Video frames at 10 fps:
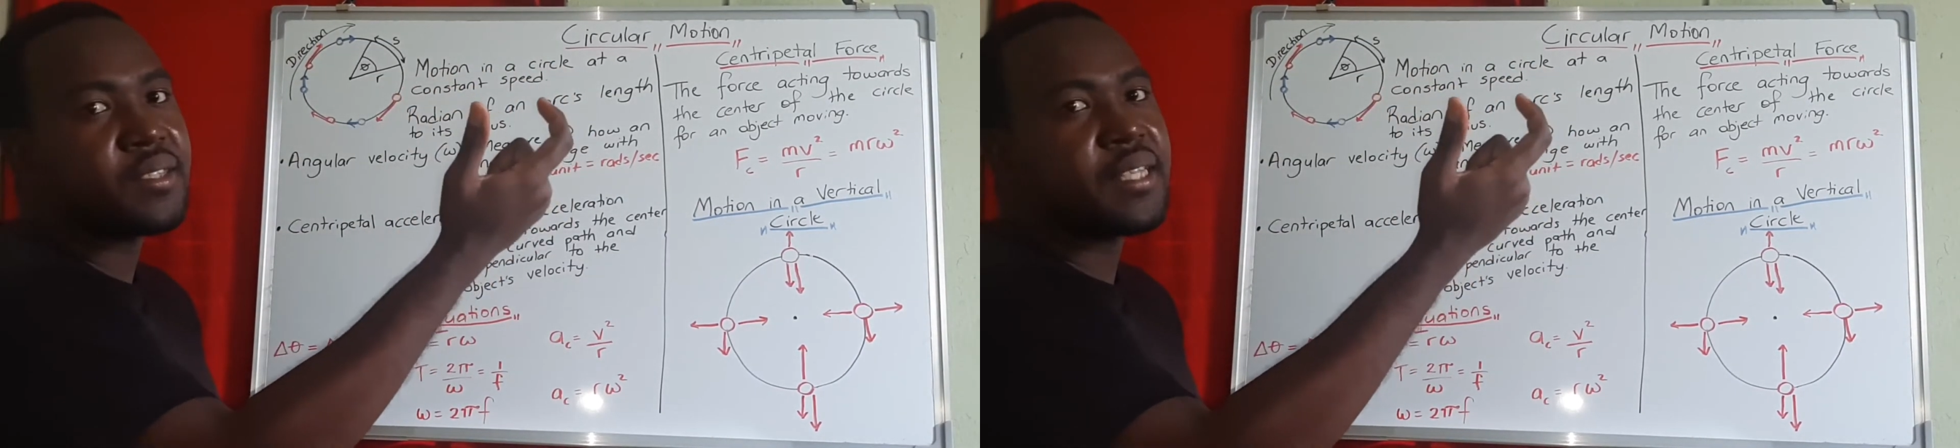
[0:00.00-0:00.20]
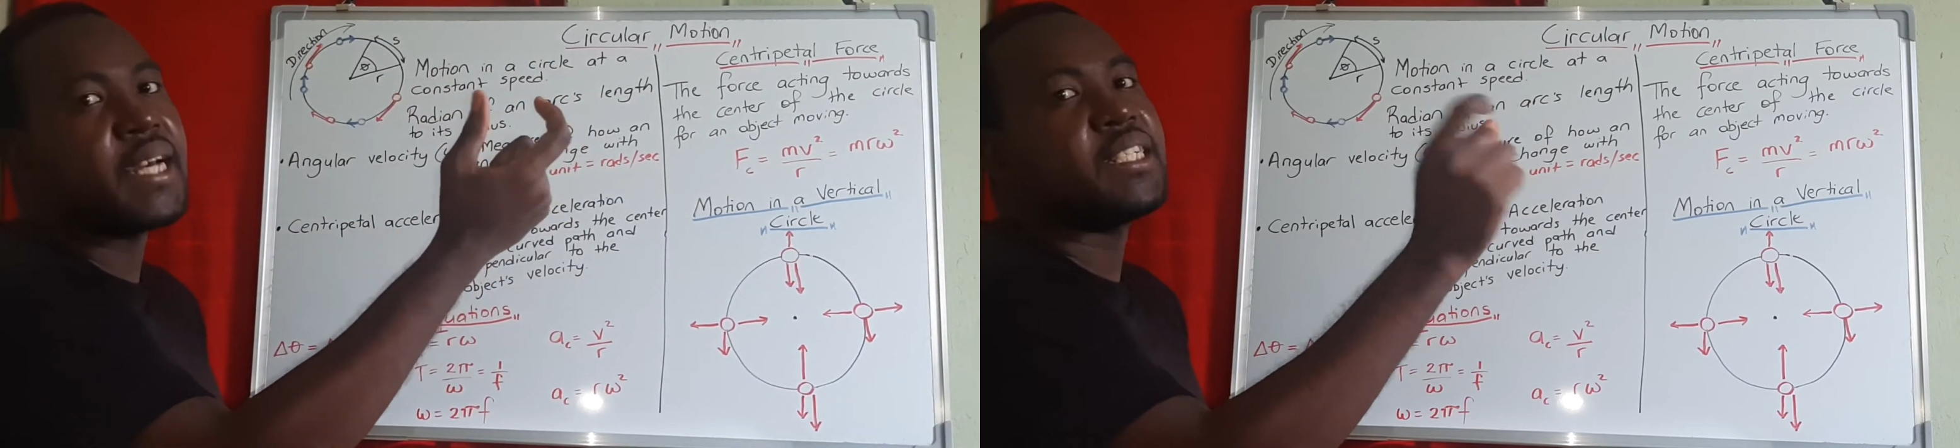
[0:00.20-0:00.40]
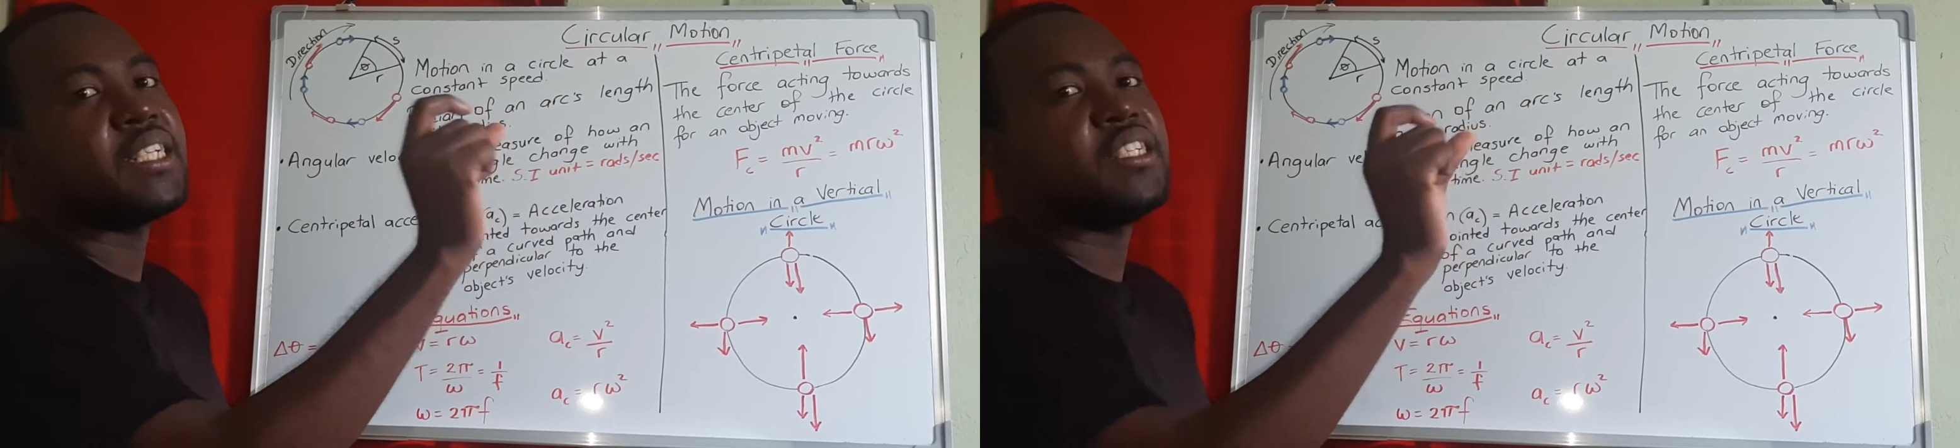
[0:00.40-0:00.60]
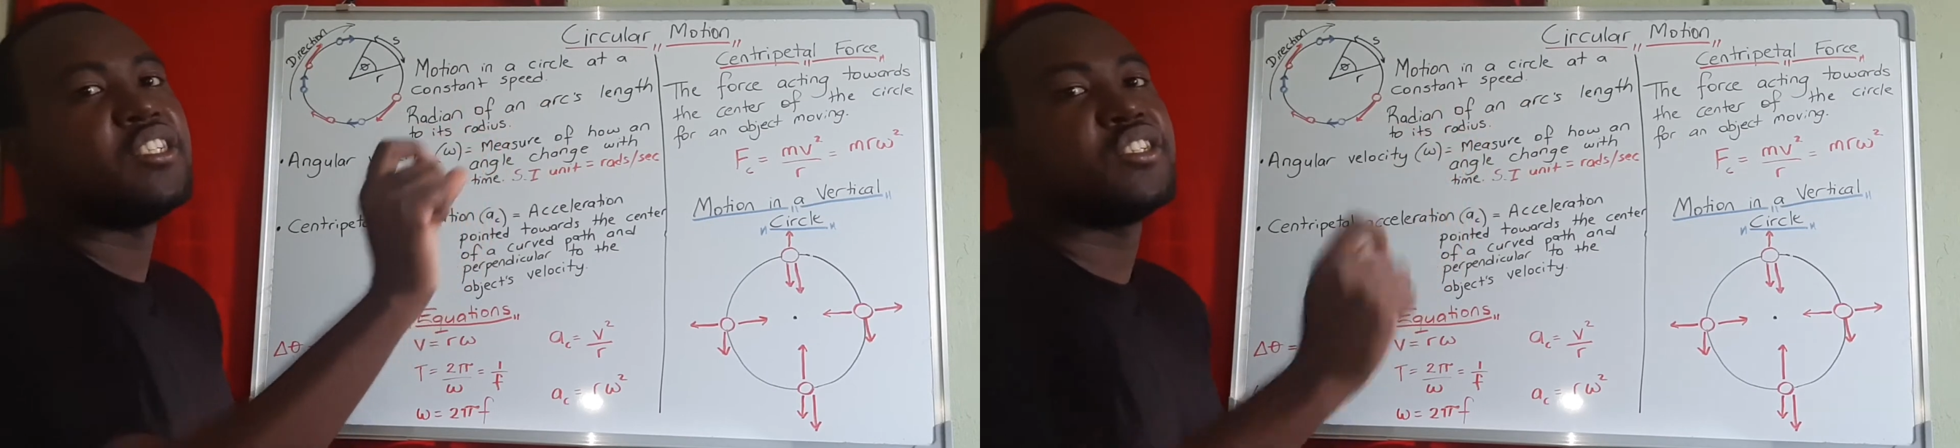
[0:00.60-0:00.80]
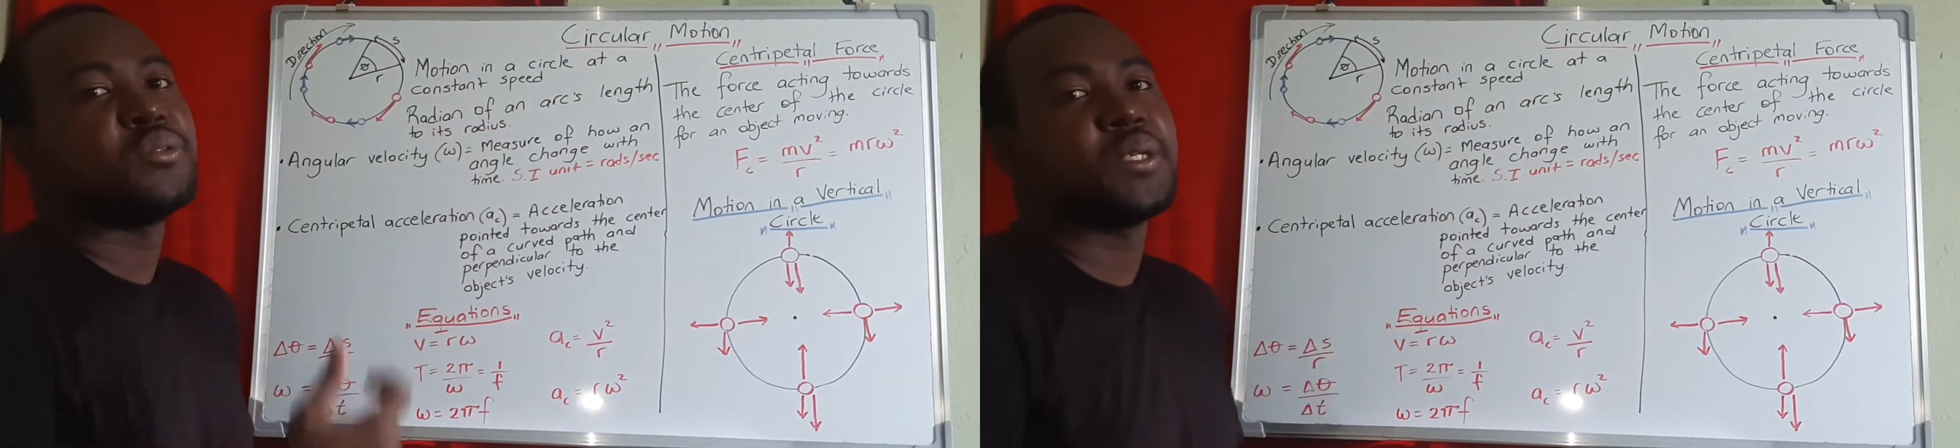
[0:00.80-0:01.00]
that
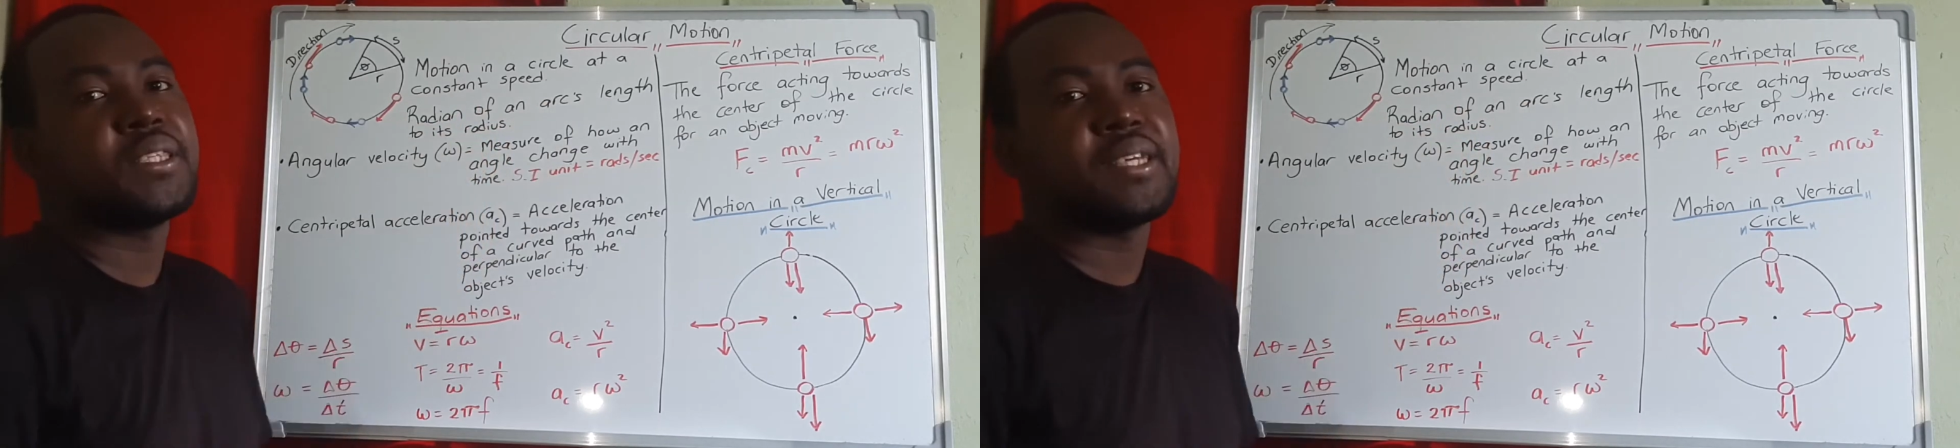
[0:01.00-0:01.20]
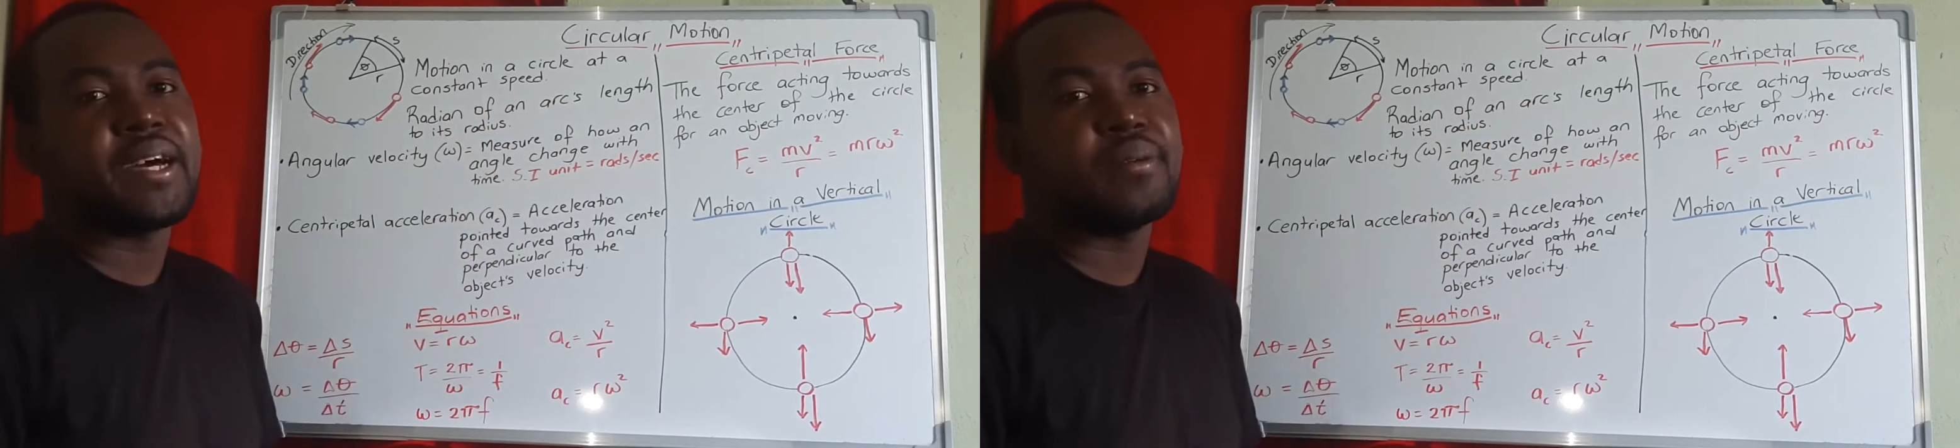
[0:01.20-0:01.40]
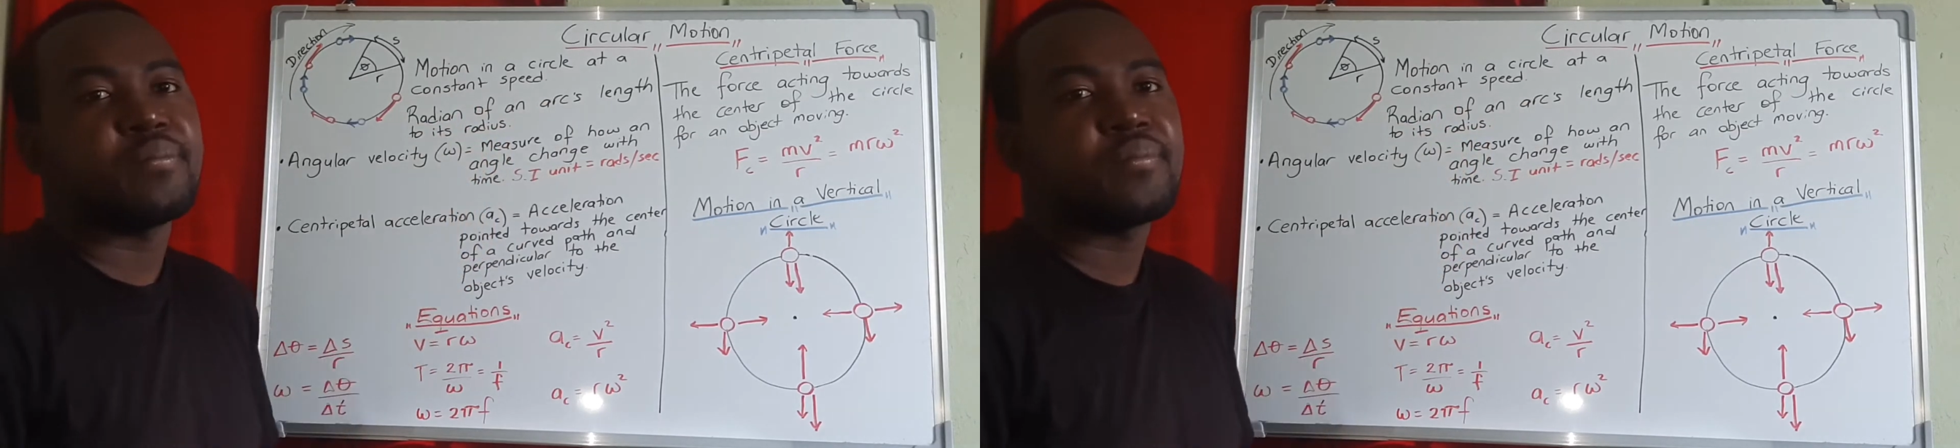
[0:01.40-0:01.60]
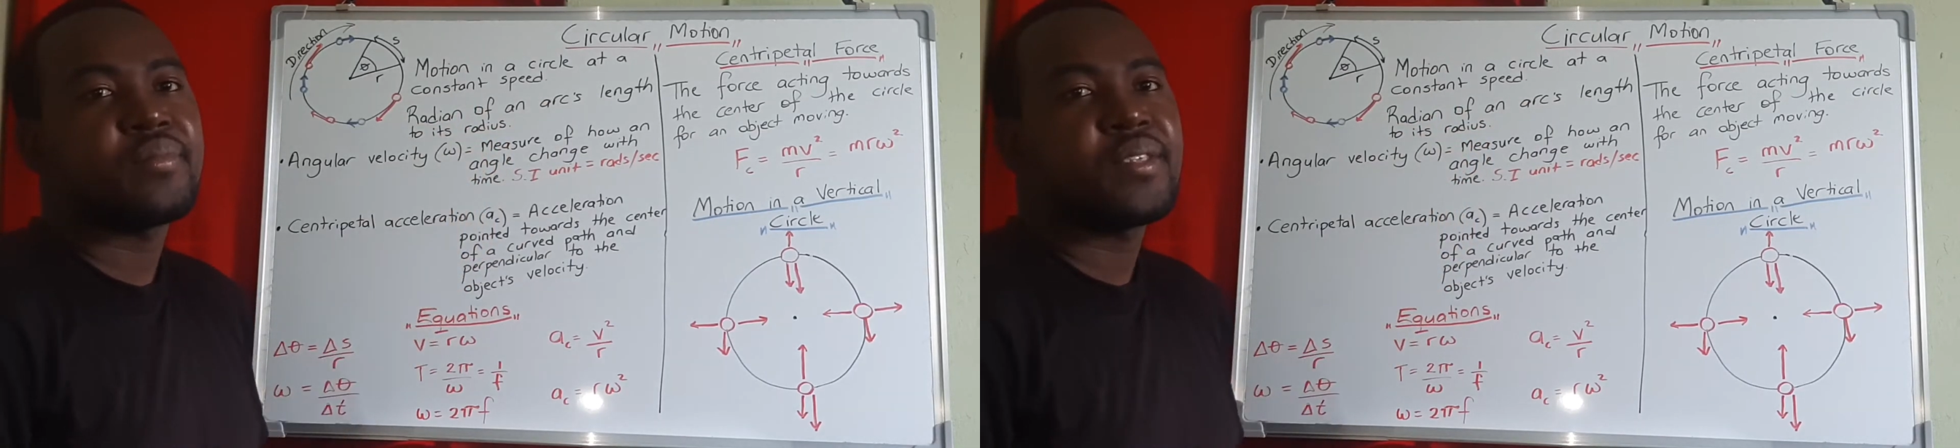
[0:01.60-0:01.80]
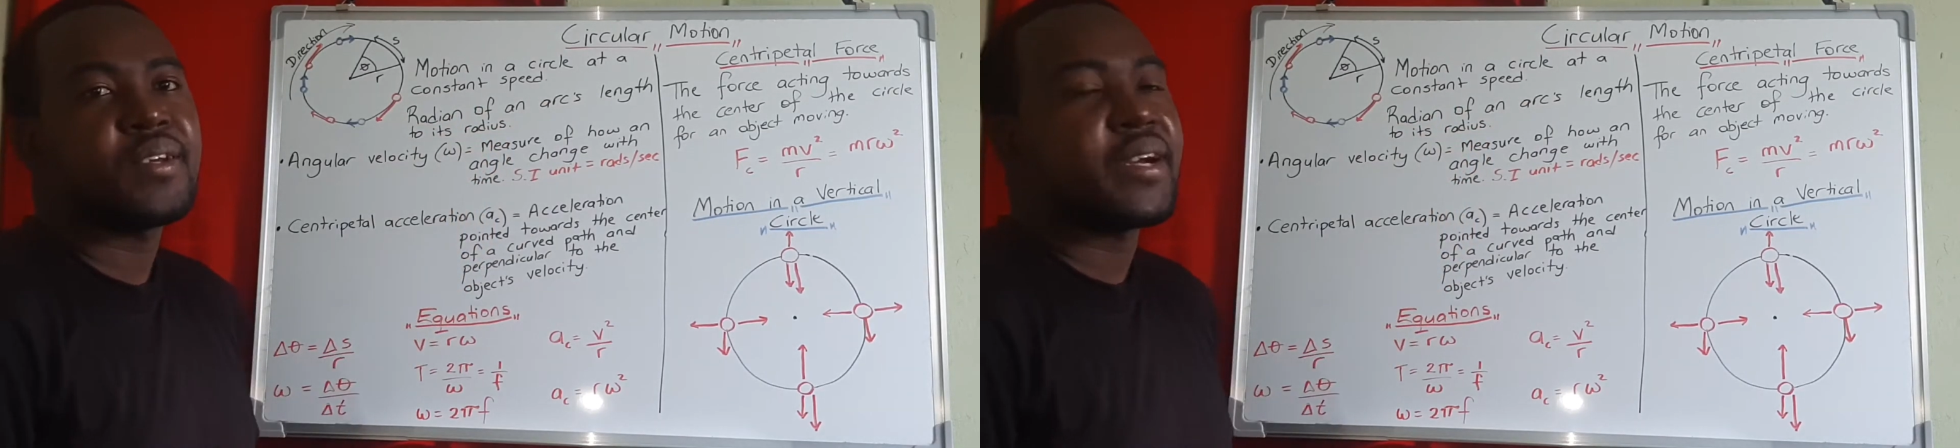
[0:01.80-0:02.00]
changes with time,
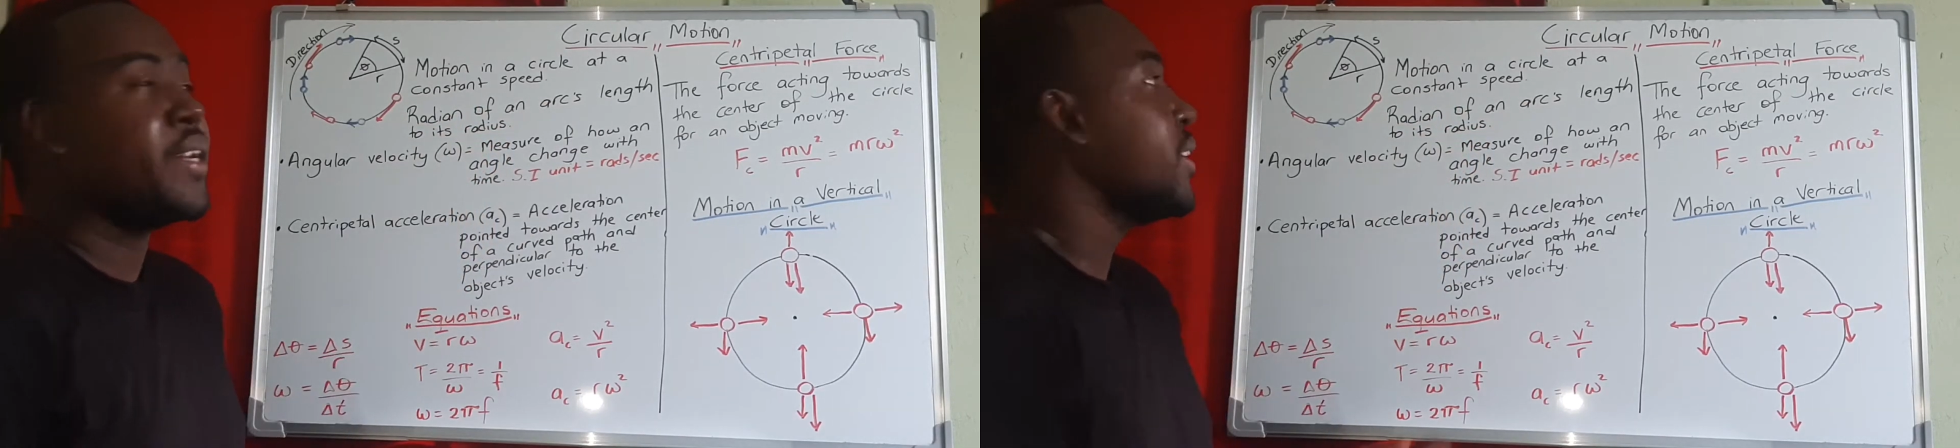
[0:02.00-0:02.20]
right?